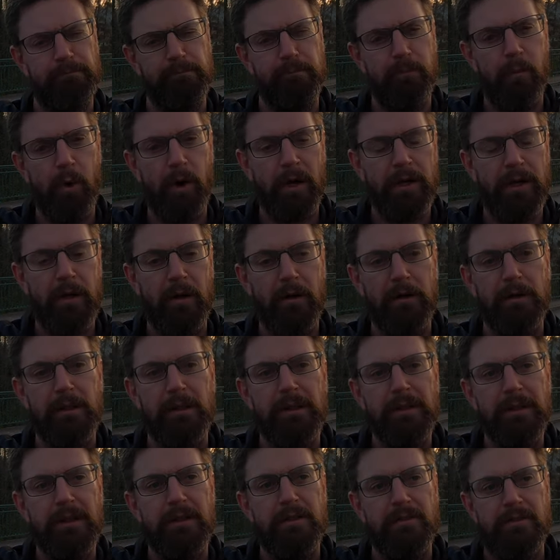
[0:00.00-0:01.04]
why not?
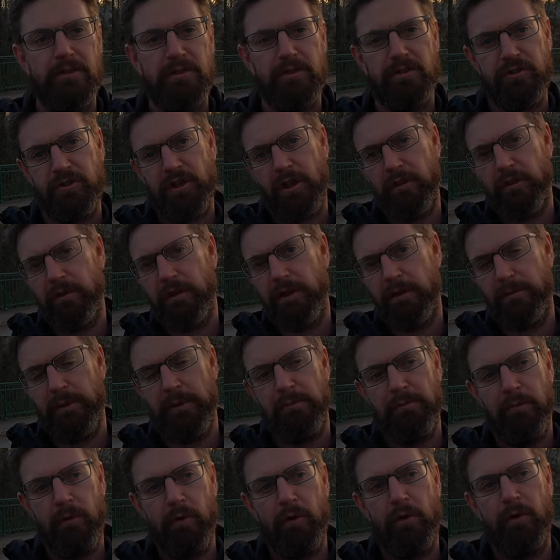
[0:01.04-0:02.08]
Just show you a little
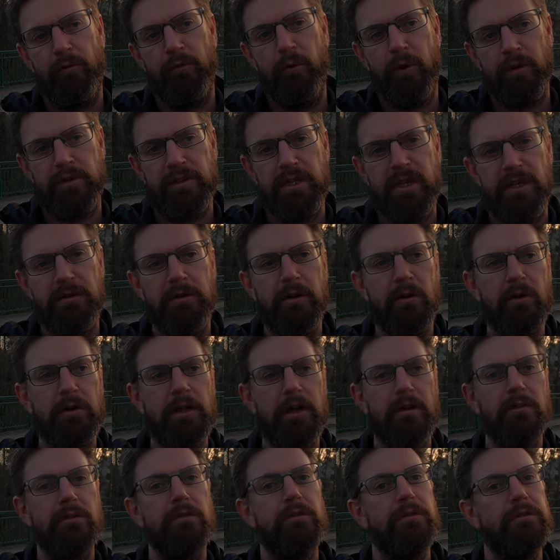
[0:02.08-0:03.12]
bit more of what's here. Not
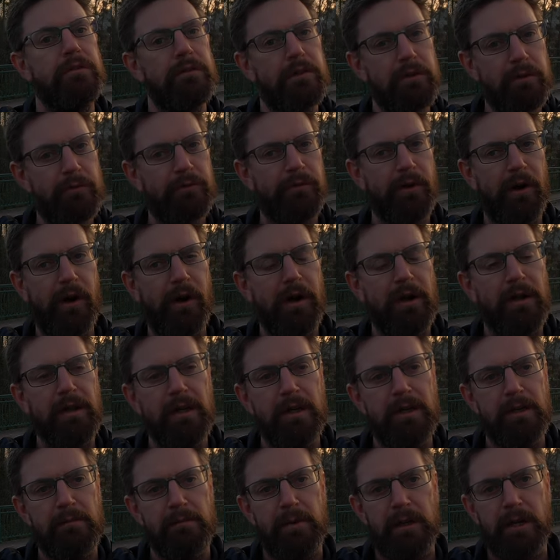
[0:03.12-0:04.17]
go too far,
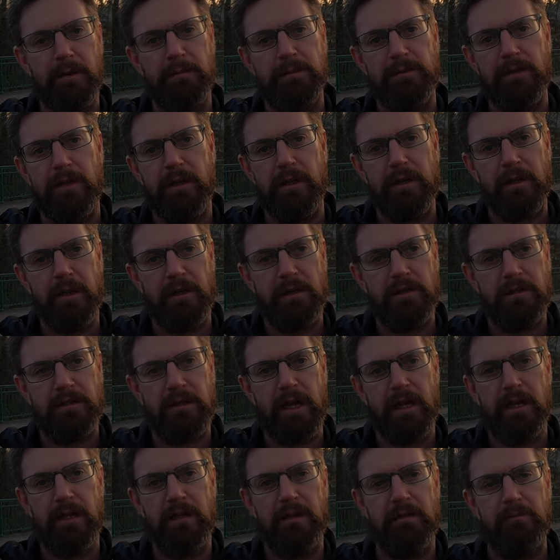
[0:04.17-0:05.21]
but I'm certainly going to
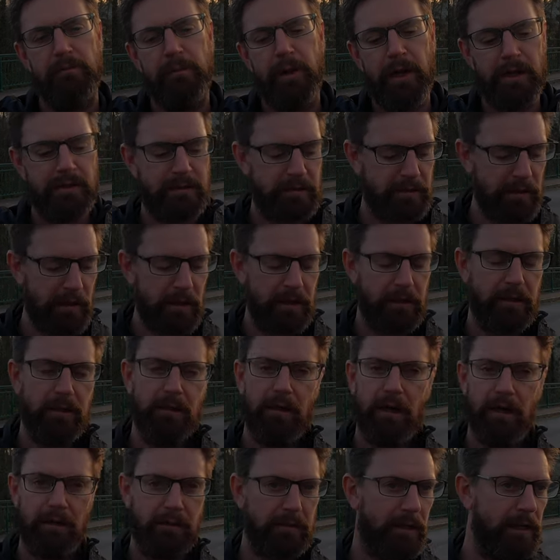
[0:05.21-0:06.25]
stay in places like
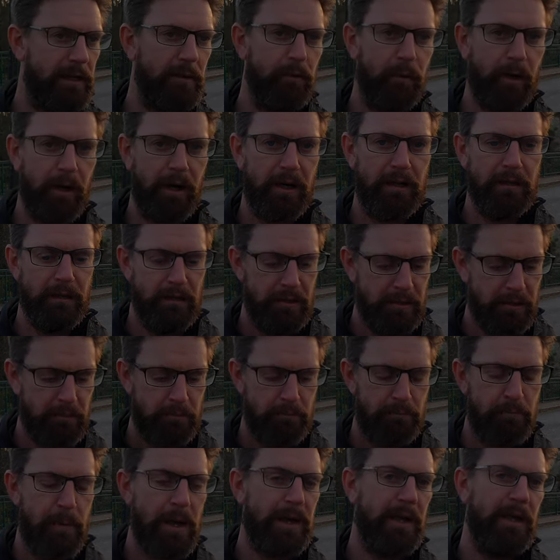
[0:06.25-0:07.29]
Indre-et-Loire,
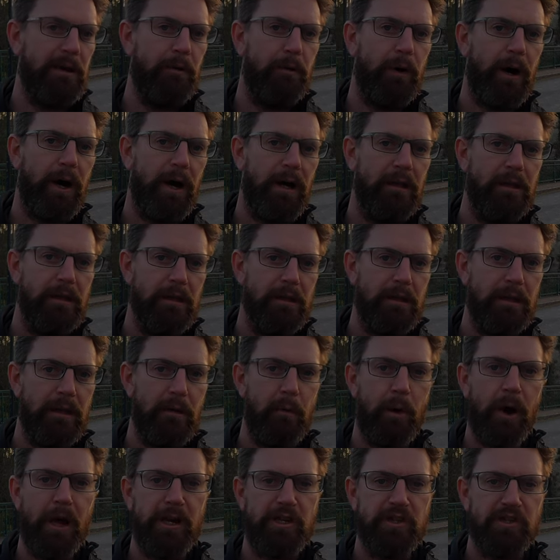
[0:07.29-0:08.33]
Maine-et-Loire,
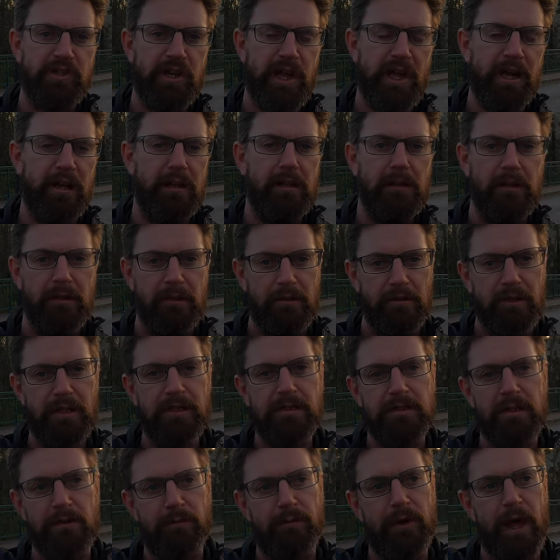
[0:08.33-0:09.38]
Loir-et-Cher,
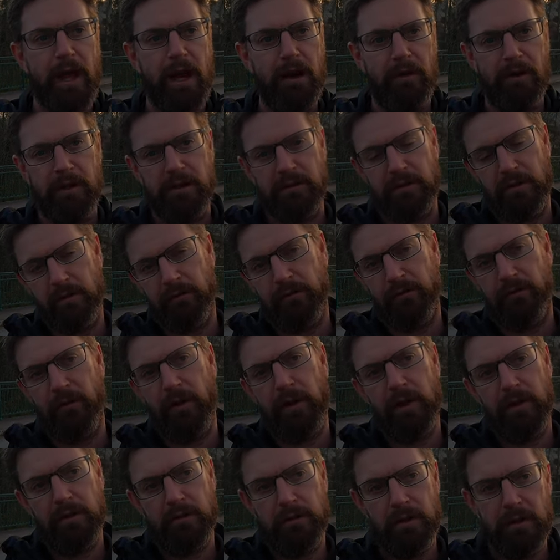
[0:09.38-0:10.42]
these different areas that
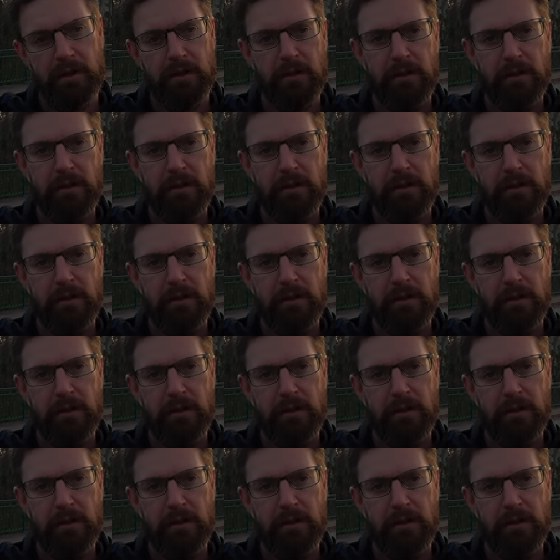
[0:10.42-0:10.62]
follow